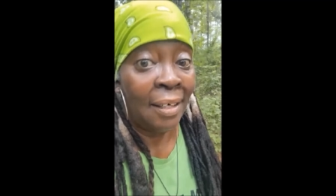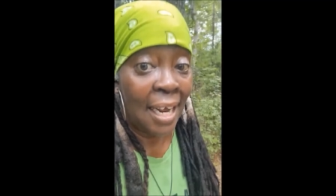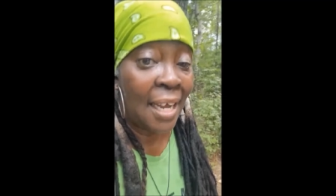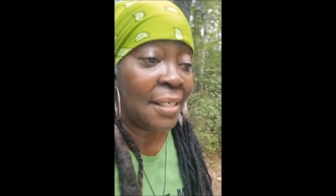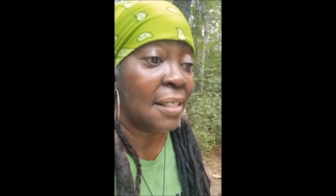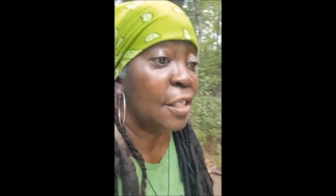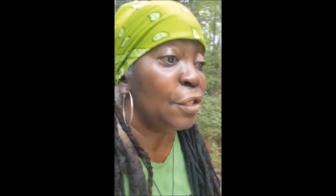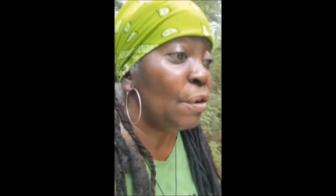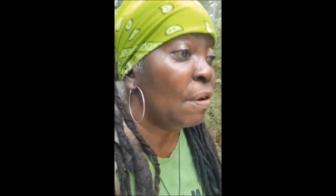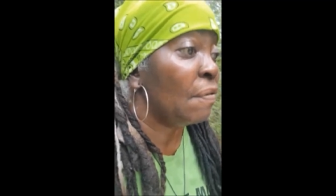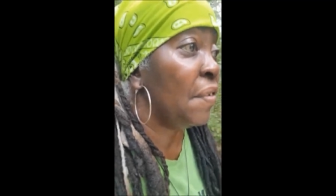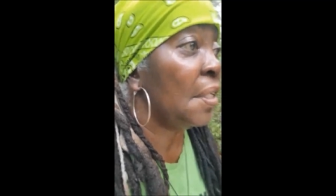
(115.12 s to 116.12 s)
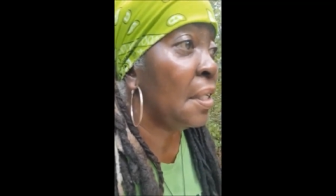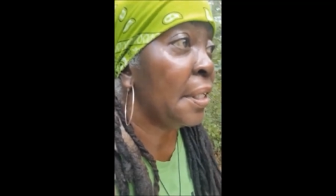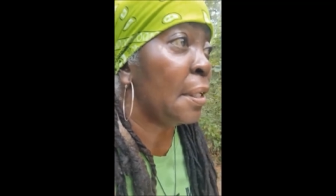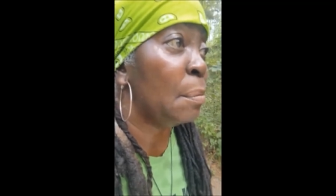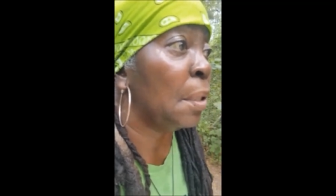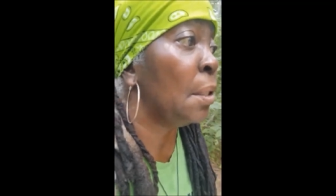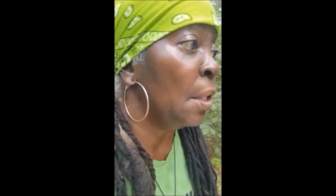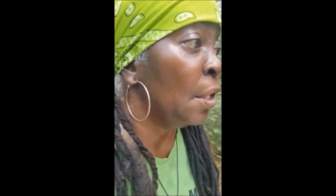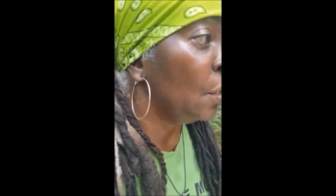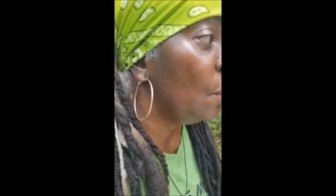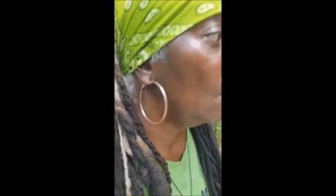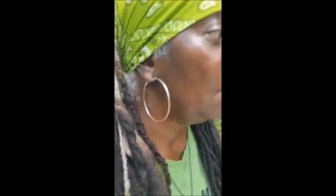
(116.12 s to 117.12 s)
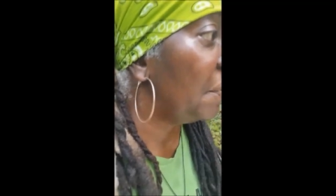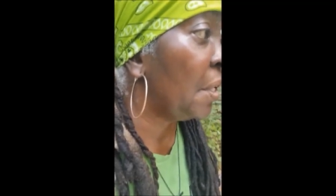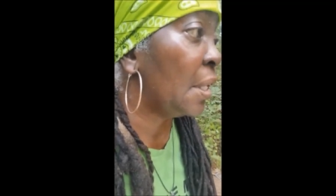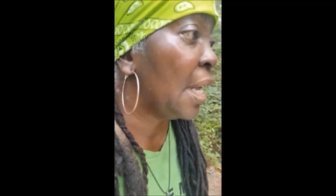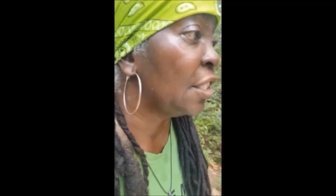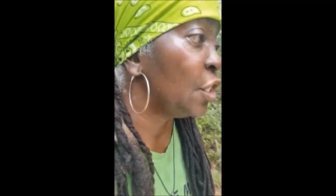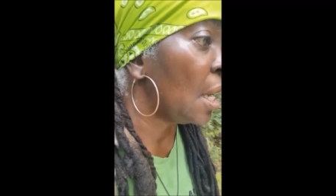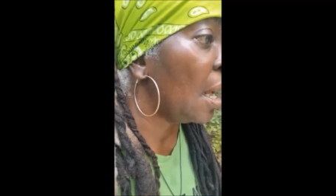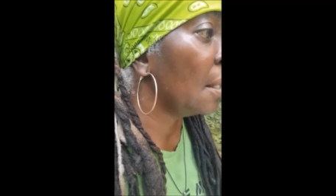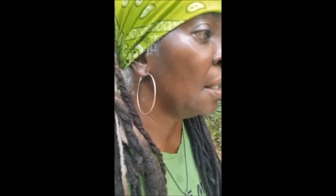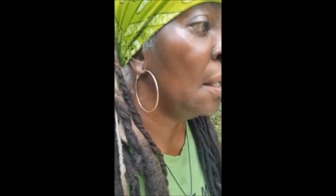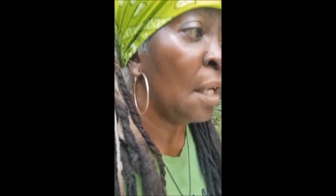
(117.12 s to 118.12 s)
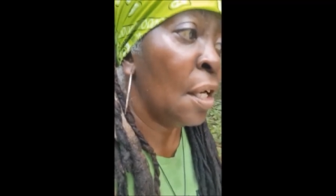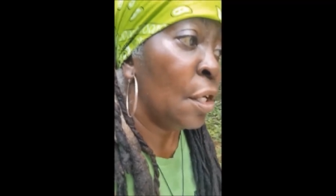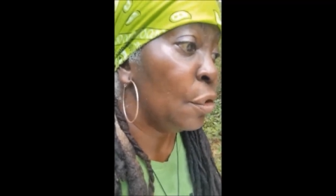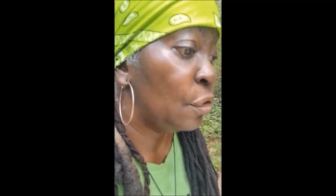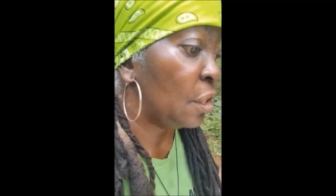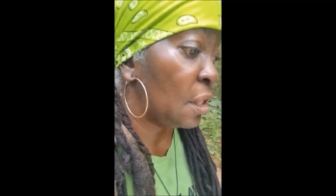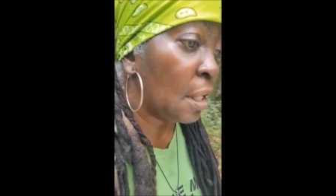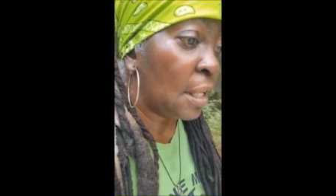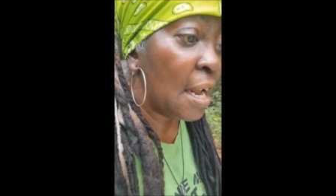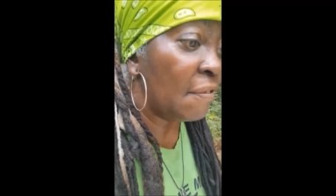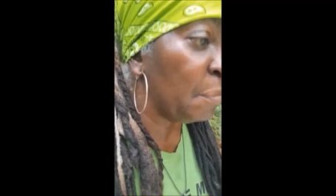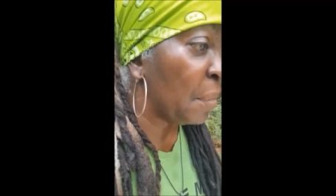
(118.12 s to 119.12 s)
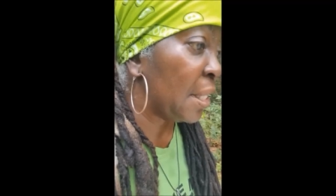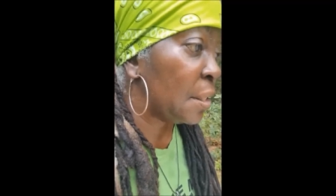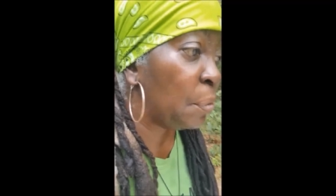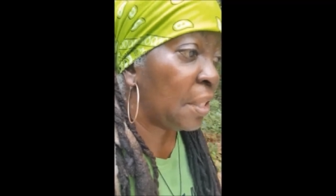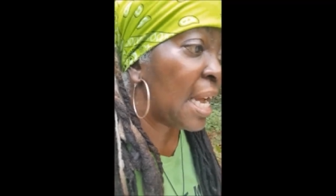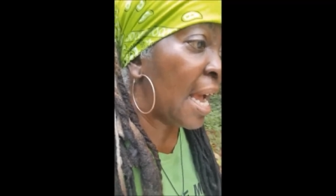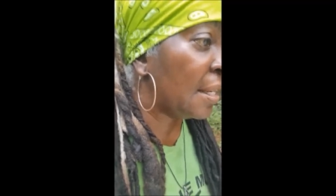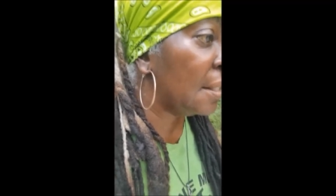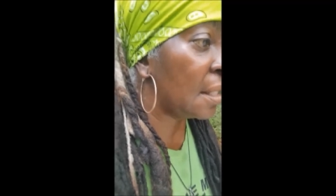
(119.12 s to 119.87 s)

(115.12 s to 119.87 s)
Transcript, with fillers: Daddy says you're going to feel him. You're going to feel that shot. You shouldn't have never messed with daddy's